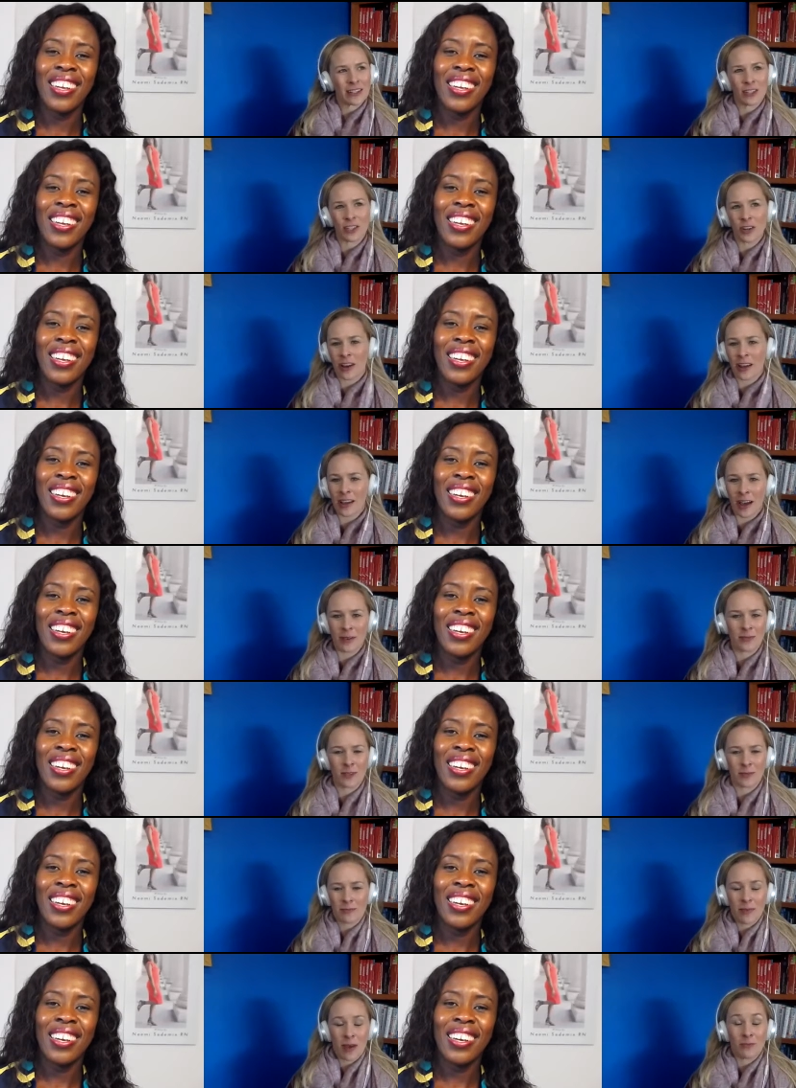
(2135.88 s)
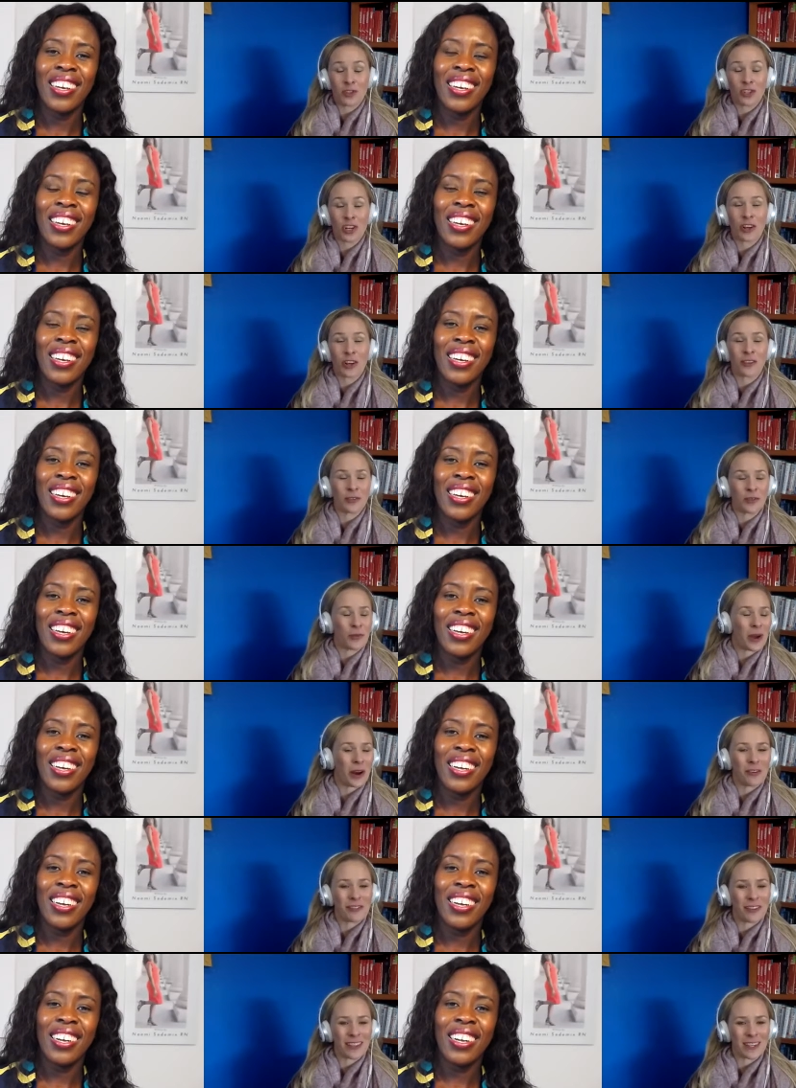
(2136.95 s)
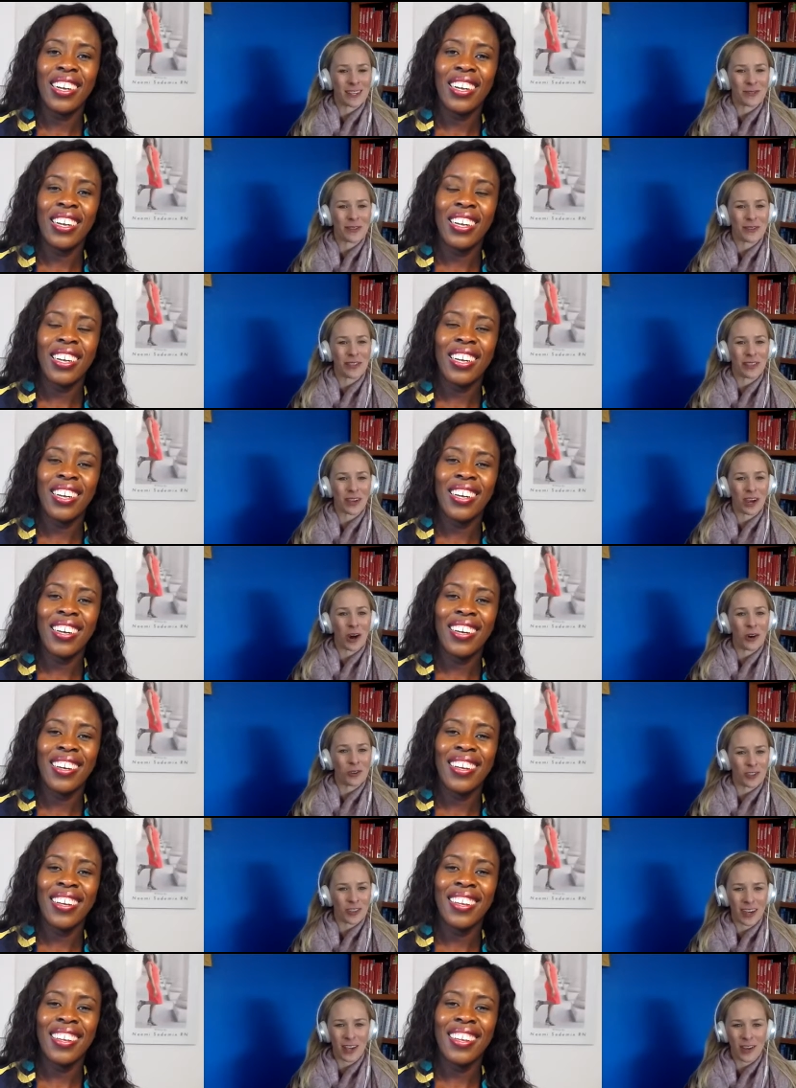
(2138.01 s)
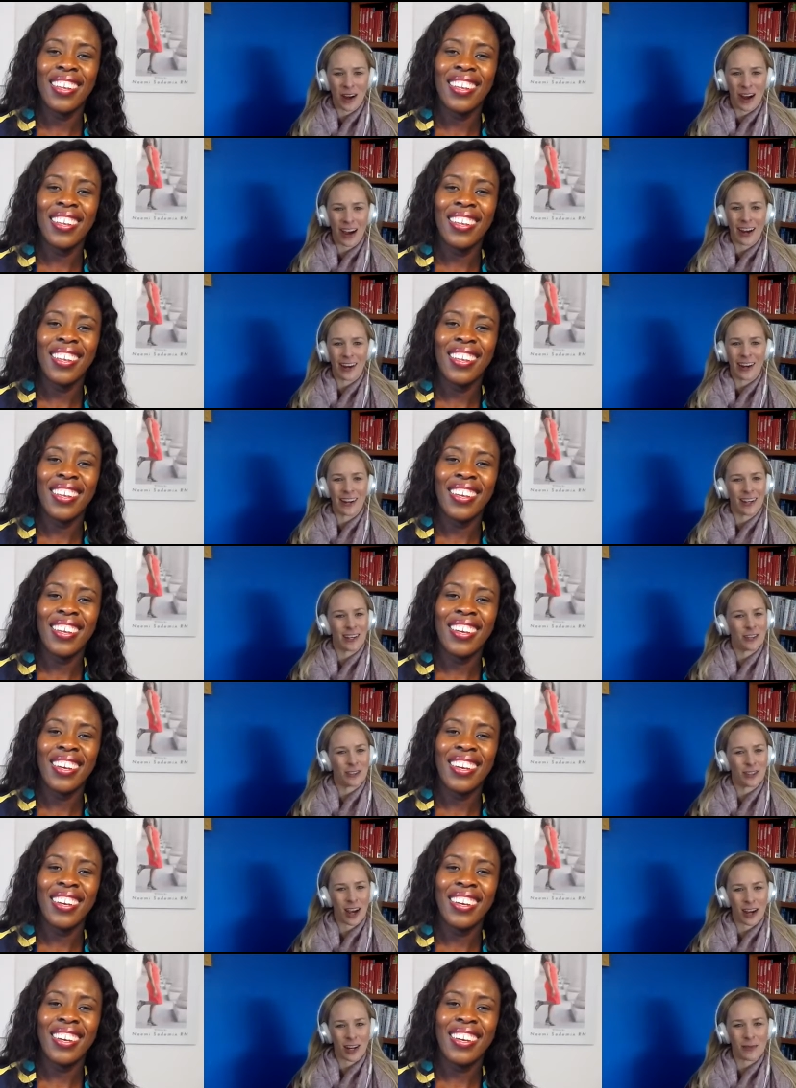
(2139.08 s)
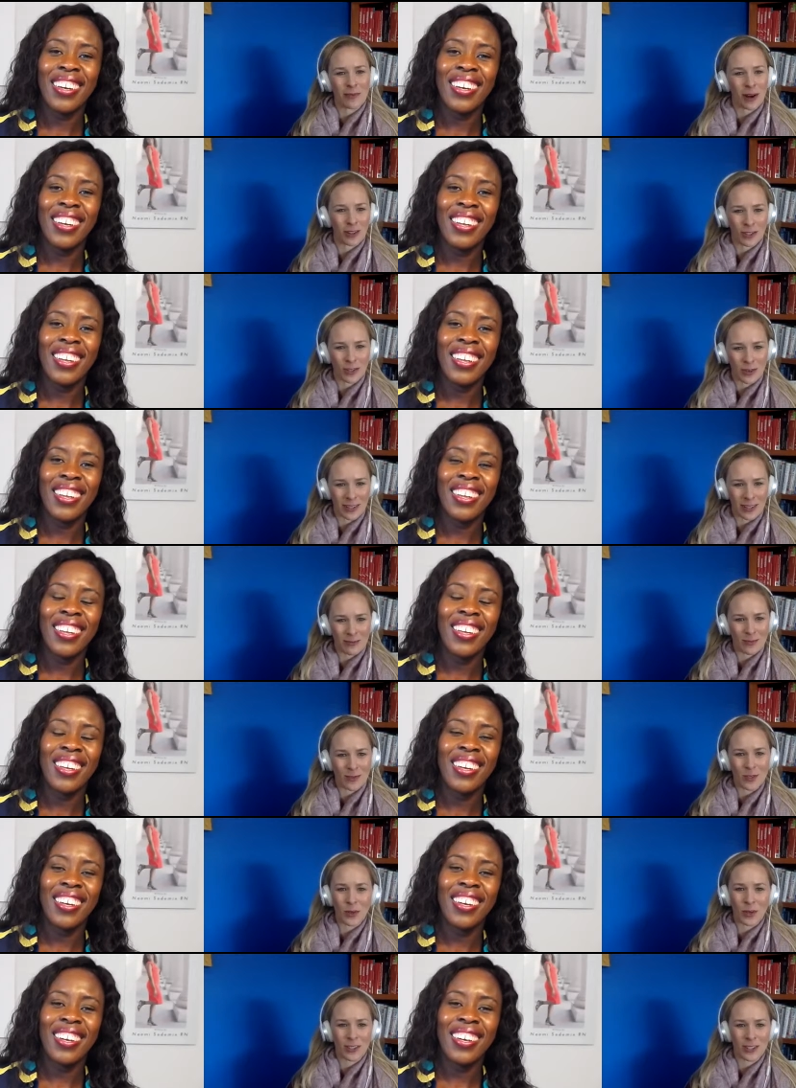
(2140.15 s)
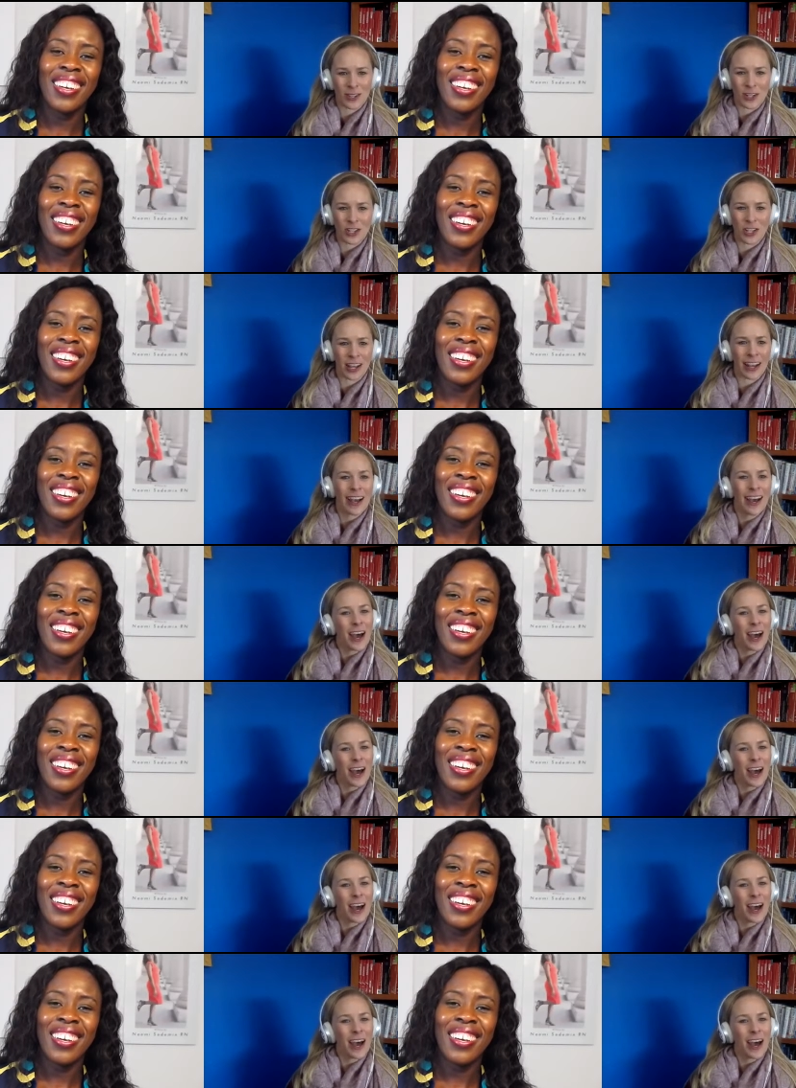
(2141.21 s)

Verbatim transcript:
Speaker 1: during, I'm sure you went over this with the coach that you hired and you talked about doing some soul searching.